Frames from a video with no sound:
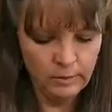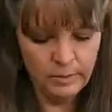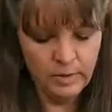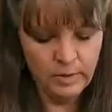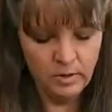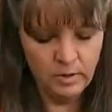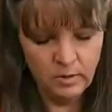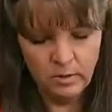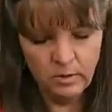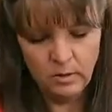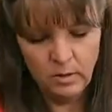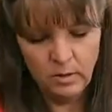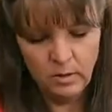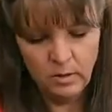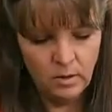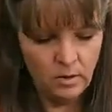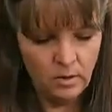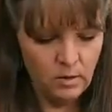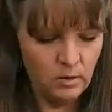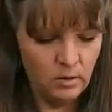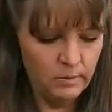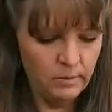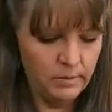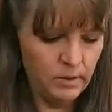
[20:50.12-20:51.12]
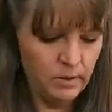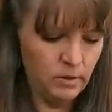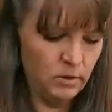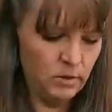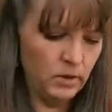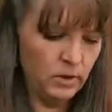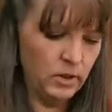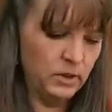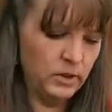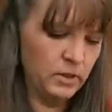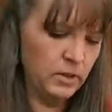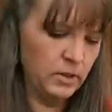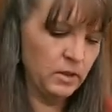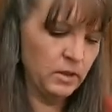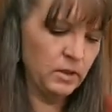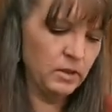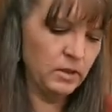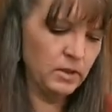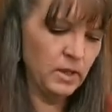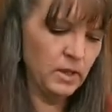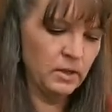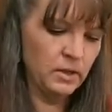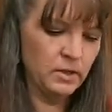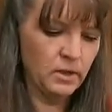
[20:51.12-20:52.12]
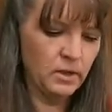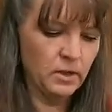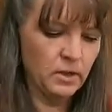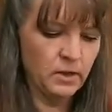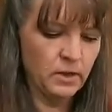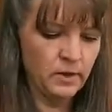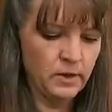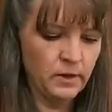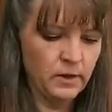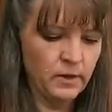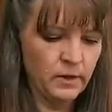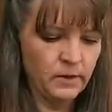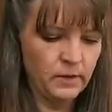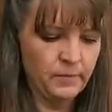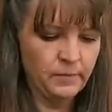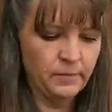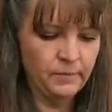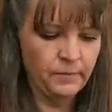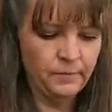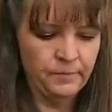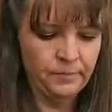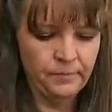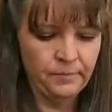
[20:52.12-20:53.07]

Oops. Put that in the center here.